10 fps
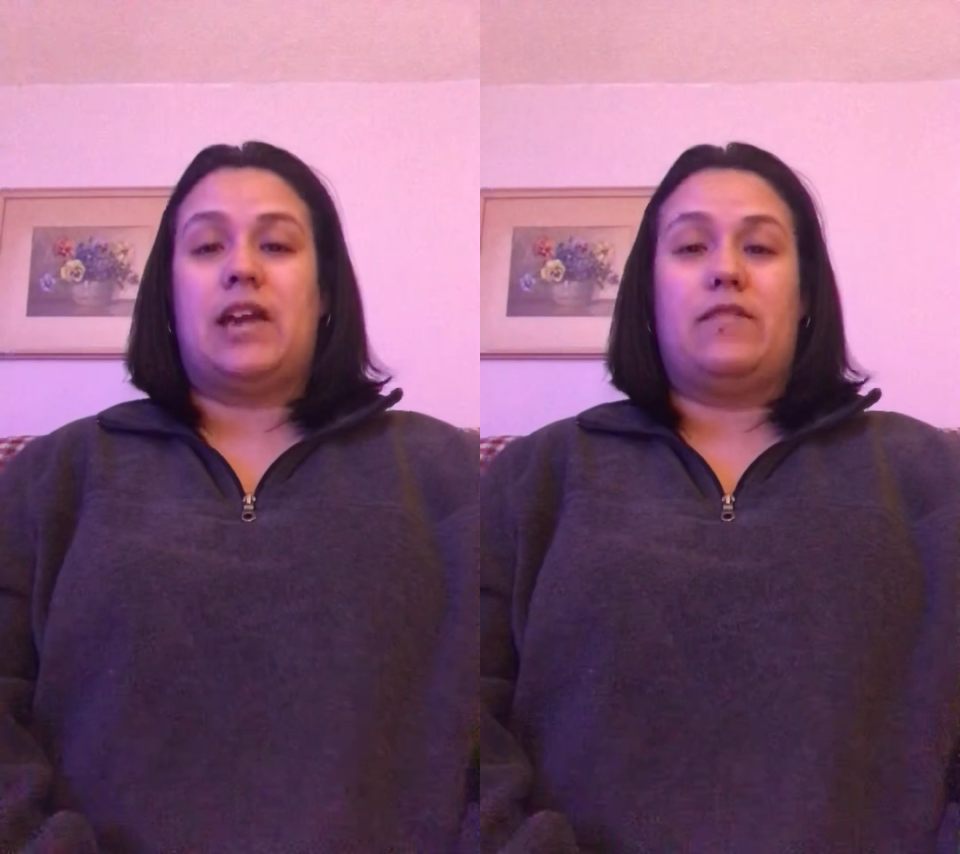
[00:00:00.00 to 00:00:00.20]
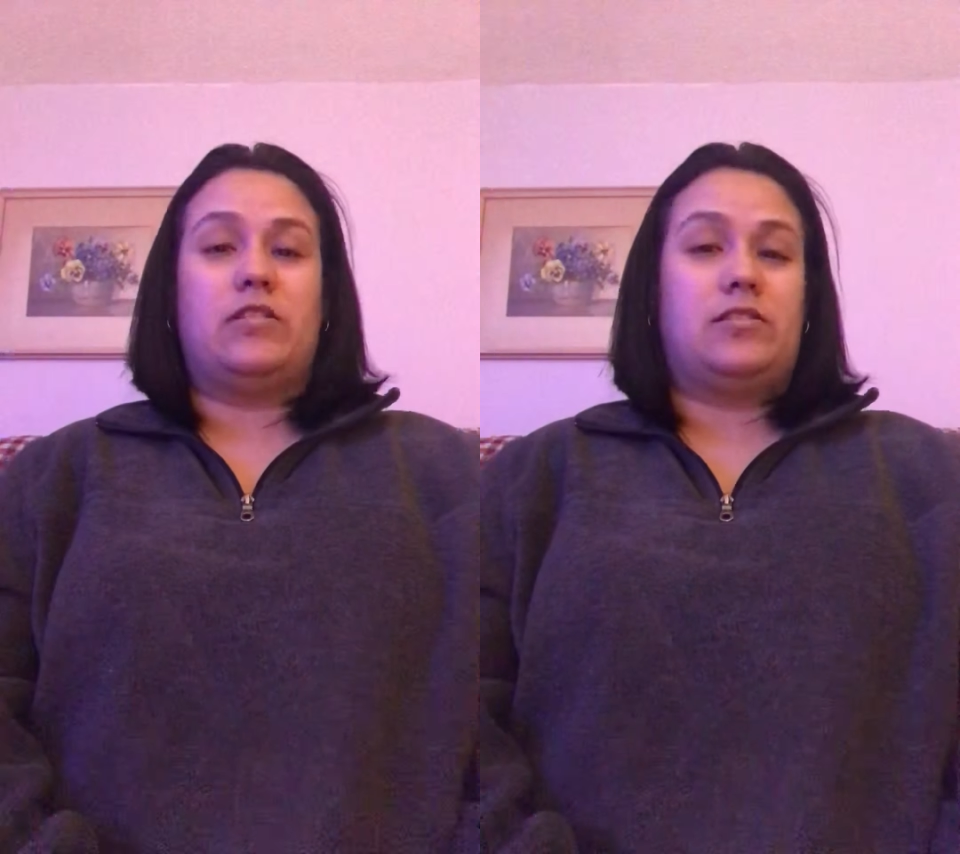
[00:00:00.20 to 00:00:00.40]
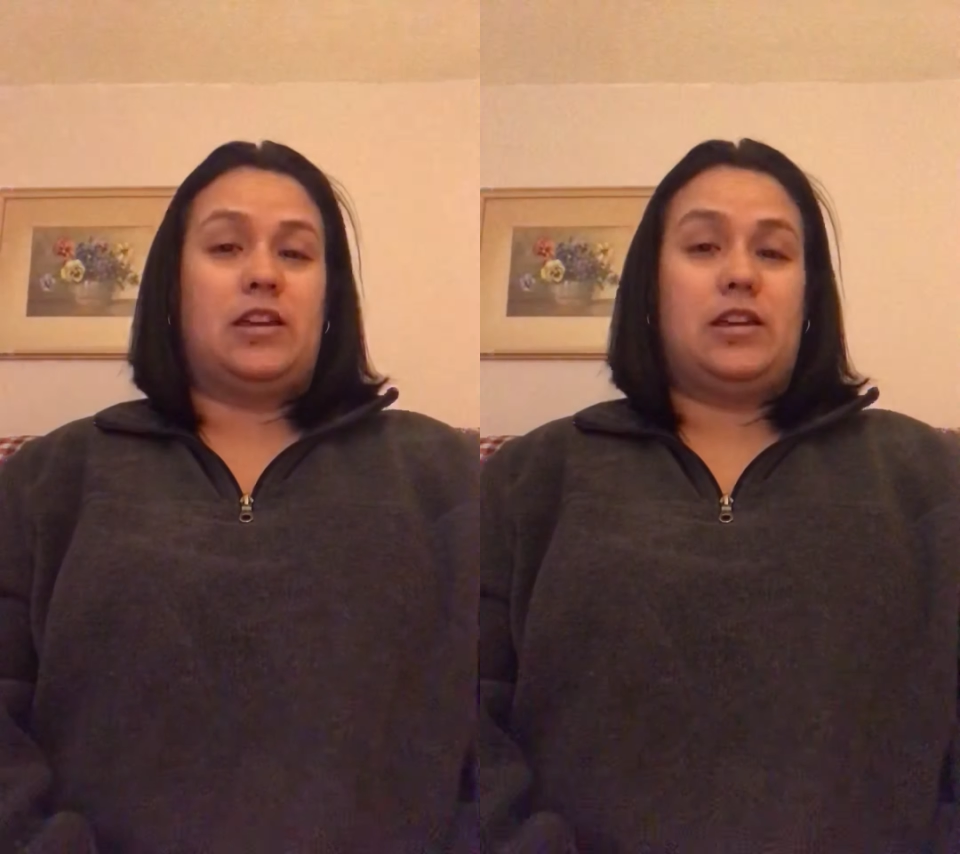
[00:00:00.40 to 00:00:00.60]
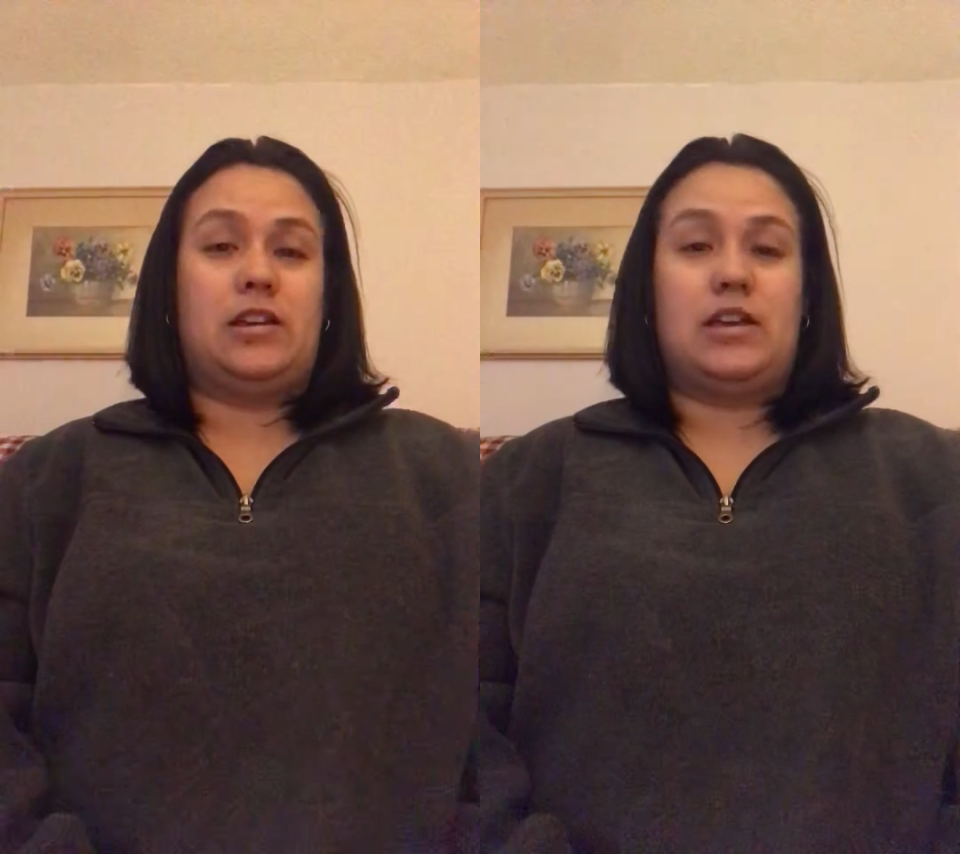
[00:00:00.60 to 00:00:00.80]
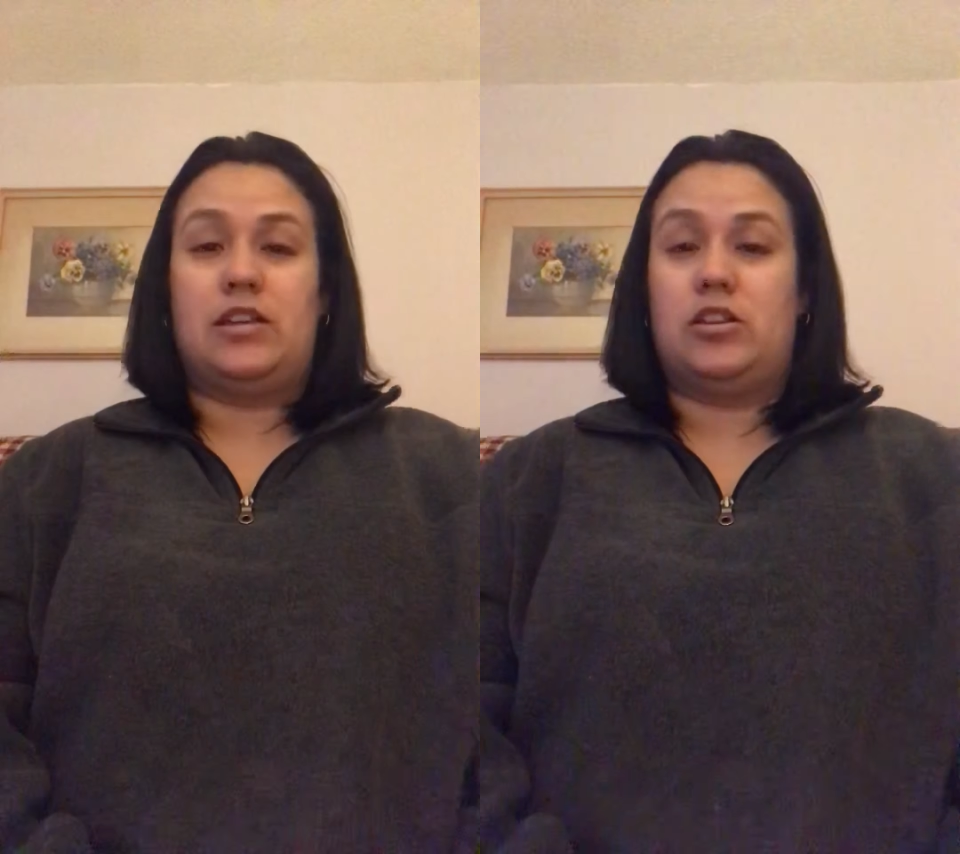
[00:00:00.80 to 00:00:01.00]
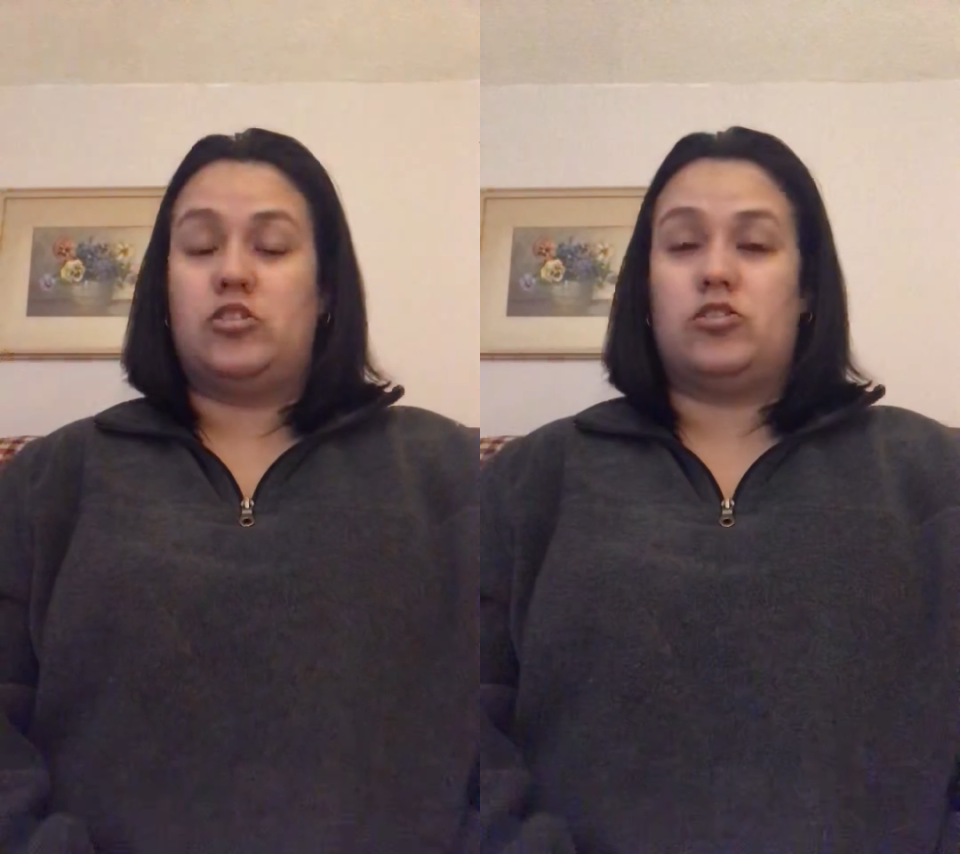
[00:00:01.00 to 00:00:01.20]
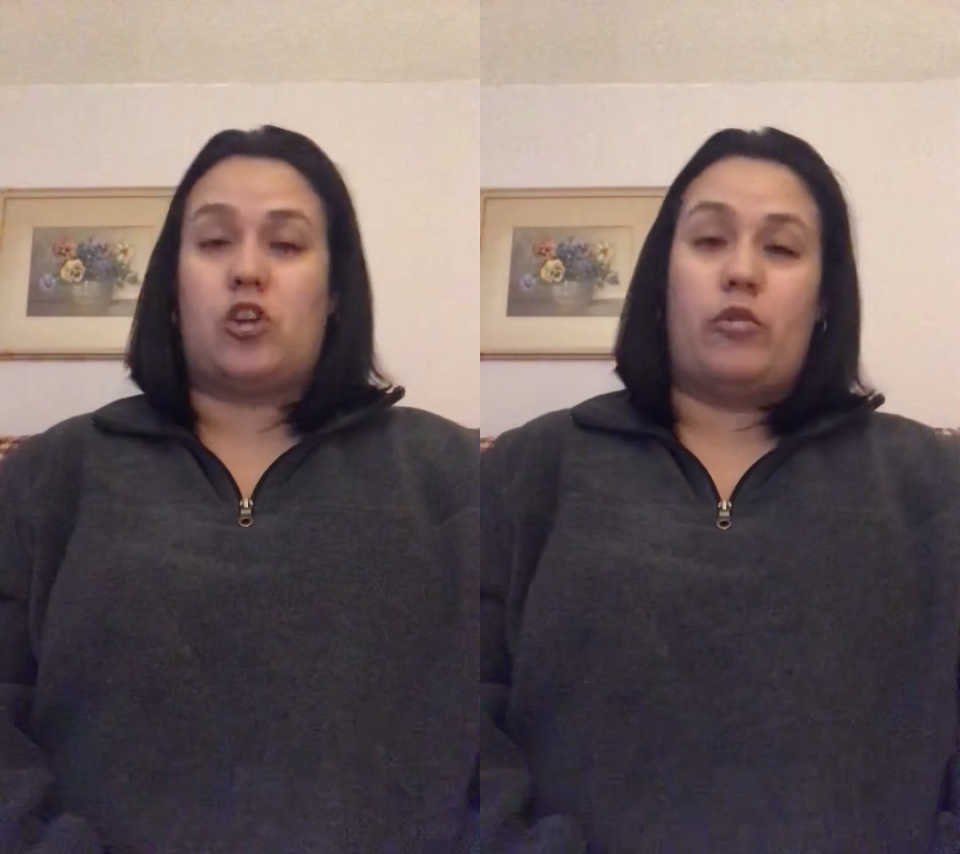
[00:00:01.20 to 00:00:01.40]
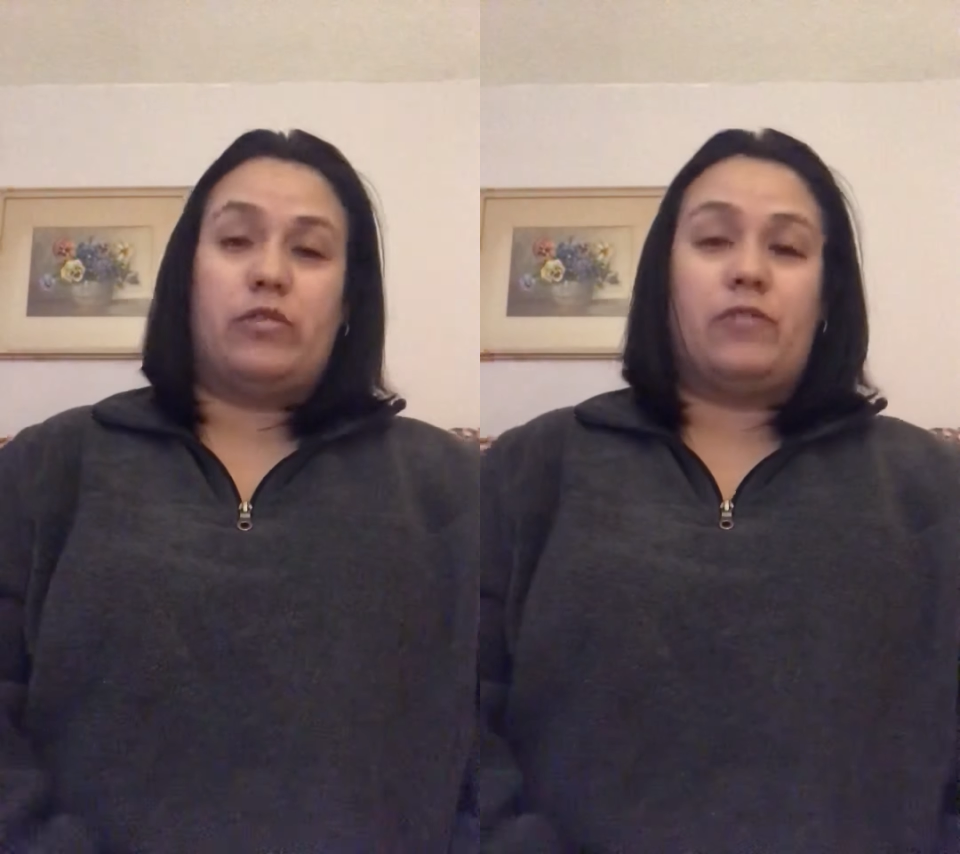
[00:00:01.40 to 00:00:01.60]
everything is
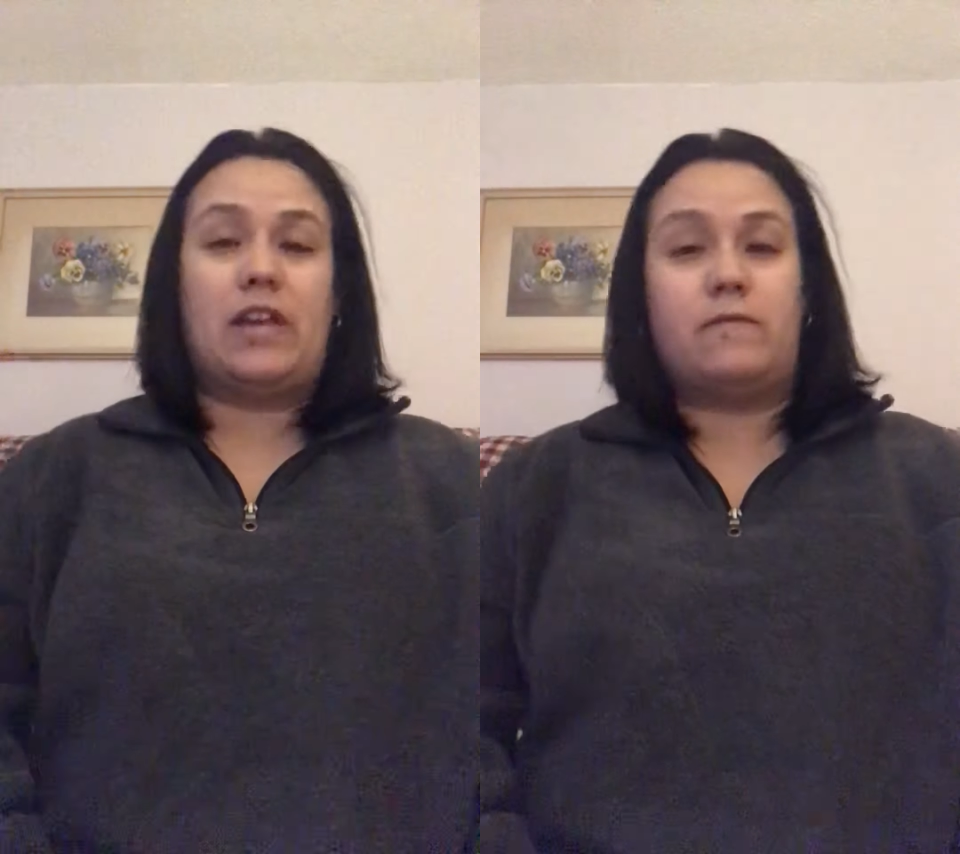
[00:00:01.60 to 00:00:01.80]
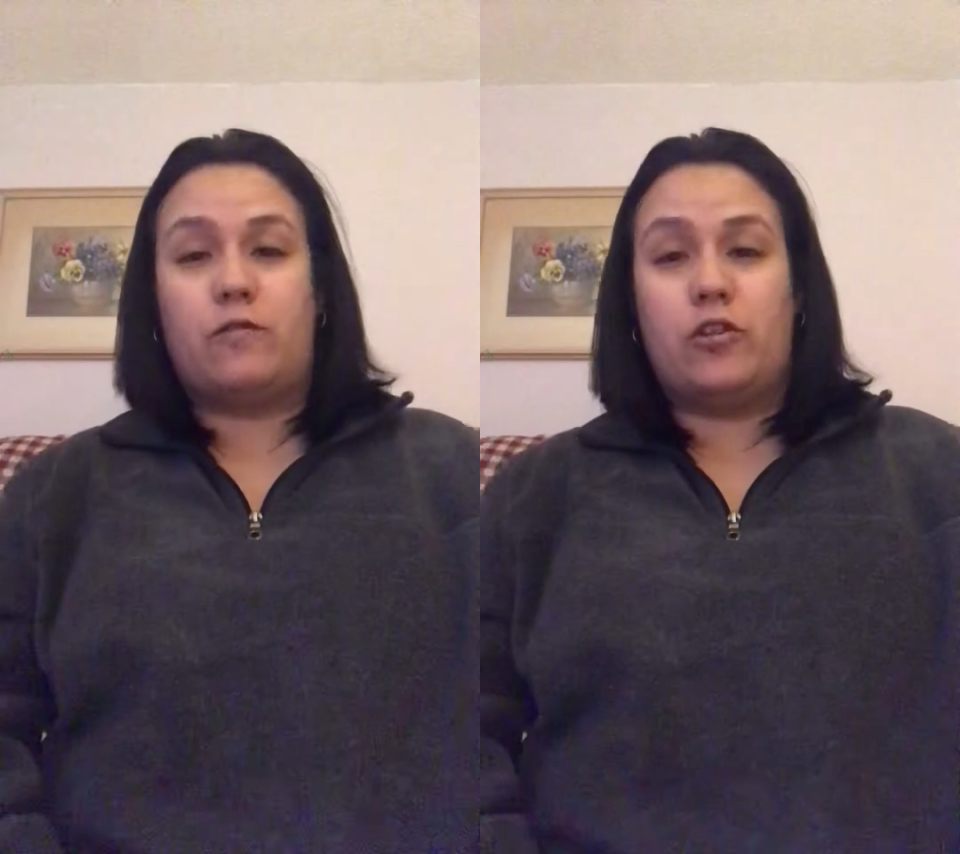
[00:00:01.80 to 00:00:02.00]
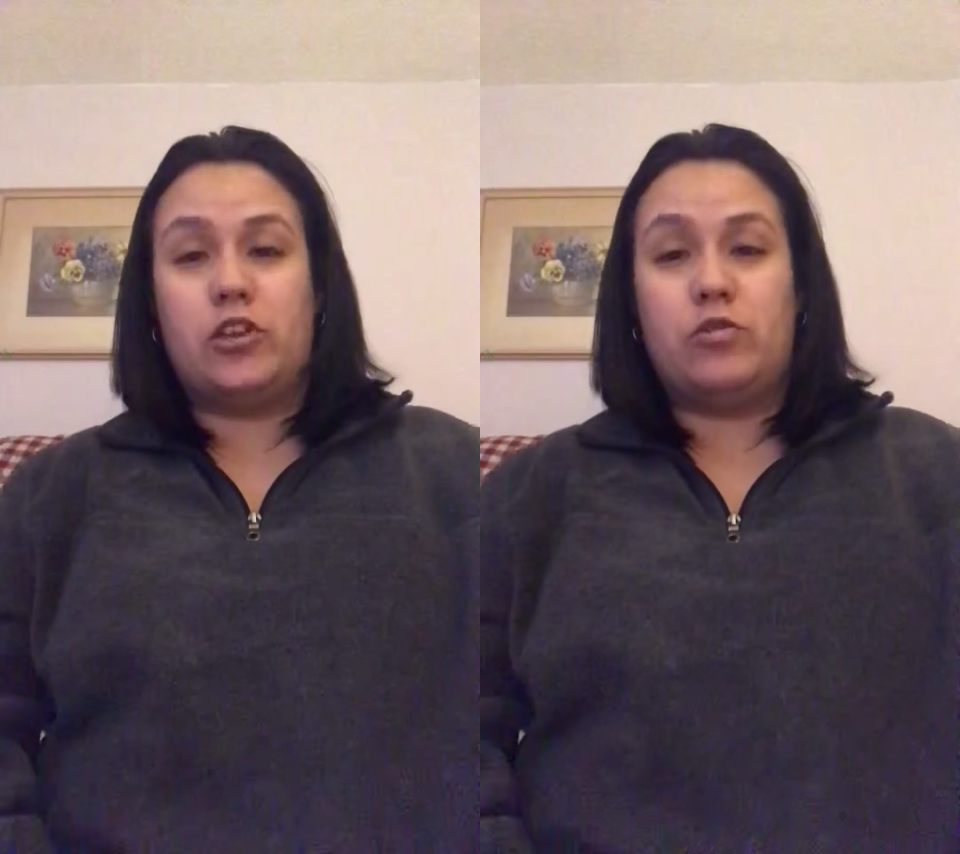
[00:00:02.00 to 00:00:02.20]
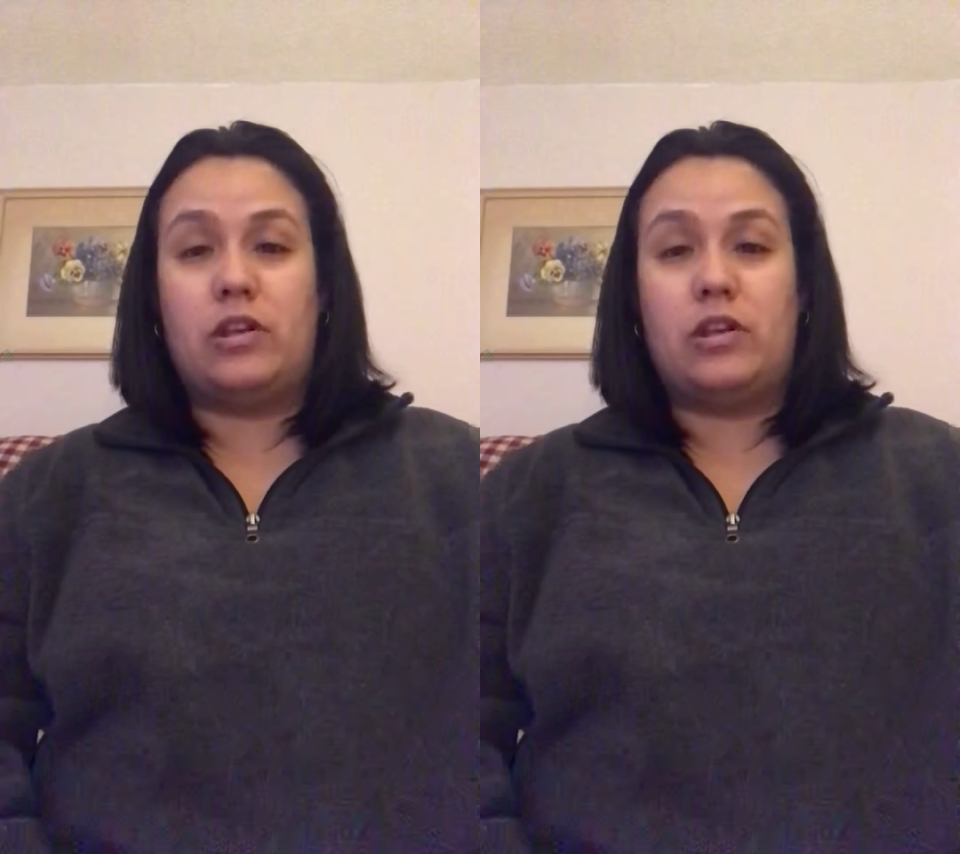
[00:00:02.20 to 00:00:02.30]
going right for you,